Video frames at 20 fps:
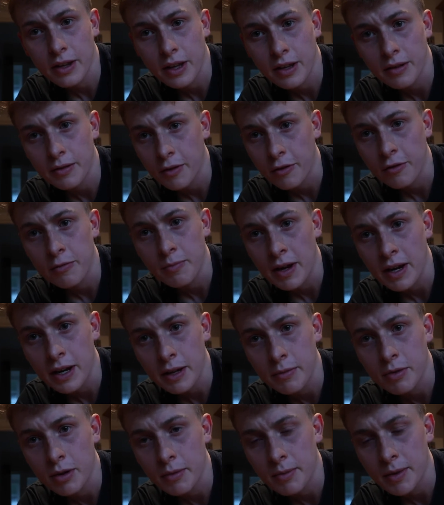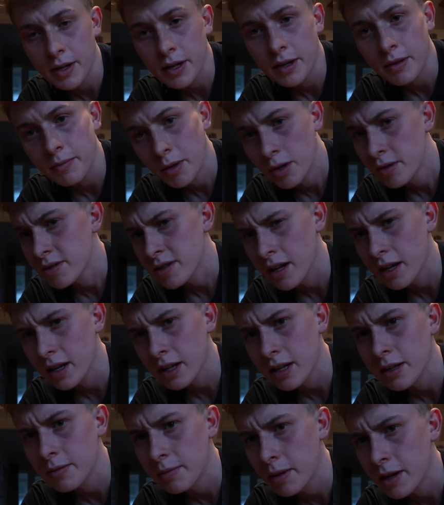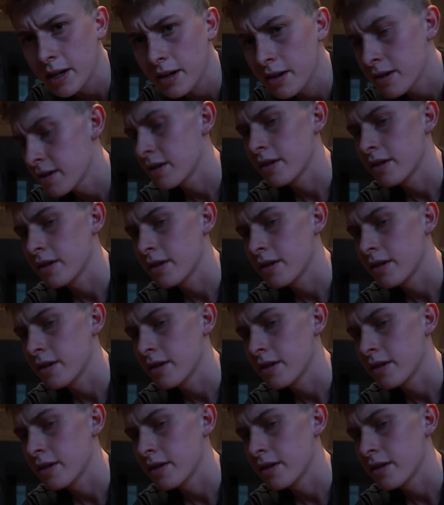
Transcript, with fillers: and of many probably, most likely many.